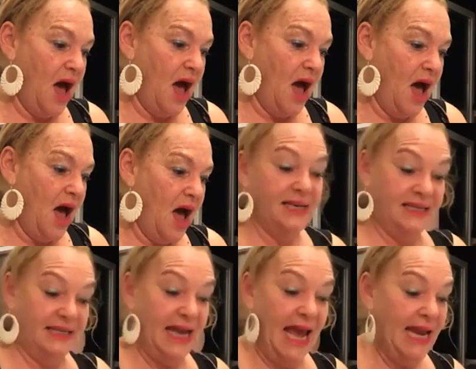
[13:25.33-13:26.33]
I
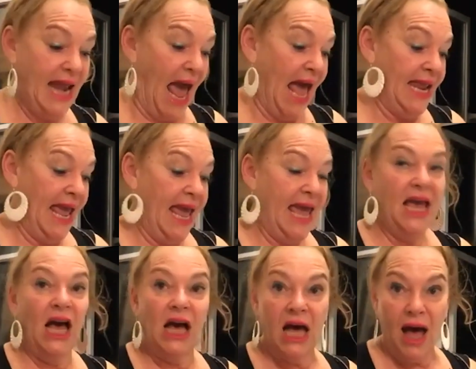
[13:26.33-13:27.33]
stayed at
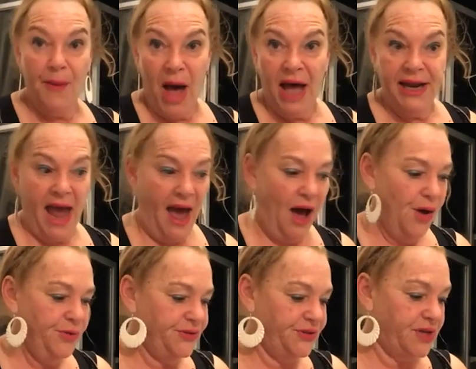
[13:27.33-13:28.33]
a Chabad
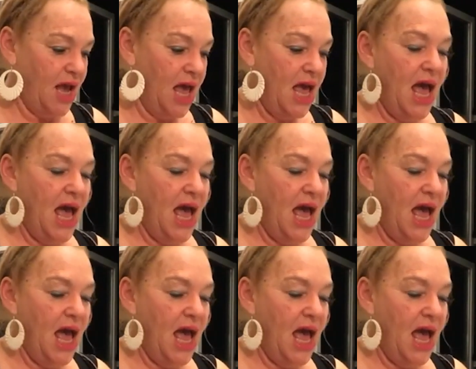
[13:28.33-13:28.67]
house,